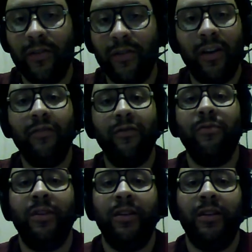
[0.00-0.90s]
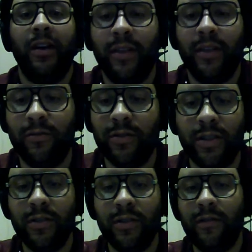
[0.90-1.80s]
everyone out there who's
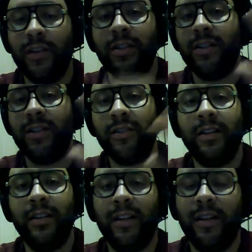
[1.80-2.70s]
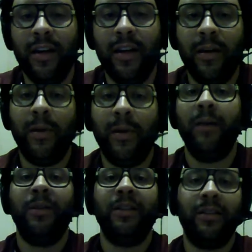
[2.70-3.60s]
just fishing, trying to buy
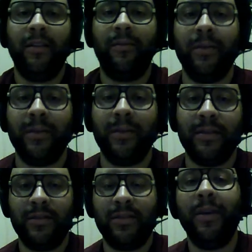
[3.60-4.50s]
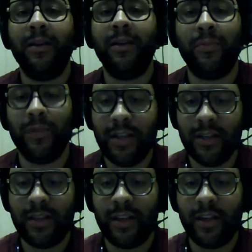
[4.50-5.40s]
my stuff. Somebody
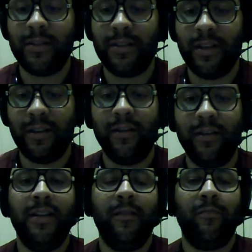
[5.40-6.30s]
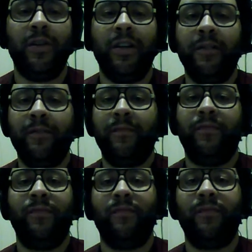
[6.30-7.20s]
please get my stuff, but
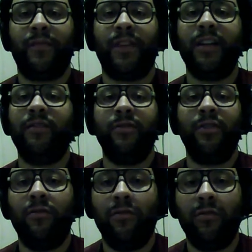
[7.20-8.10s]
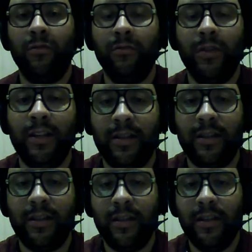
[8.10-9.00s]
they don't know who needs
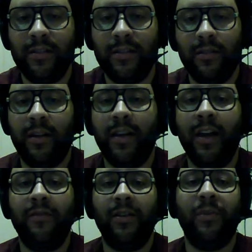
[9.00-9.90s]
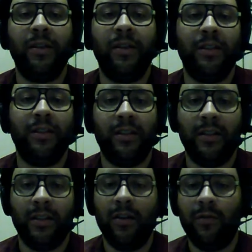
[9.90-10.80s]
it. So to have the ability to
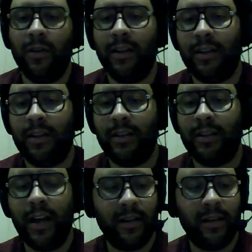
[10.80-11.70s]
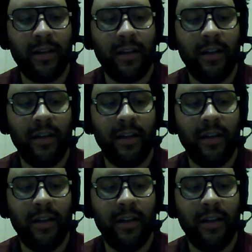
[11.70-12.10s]
know exactly,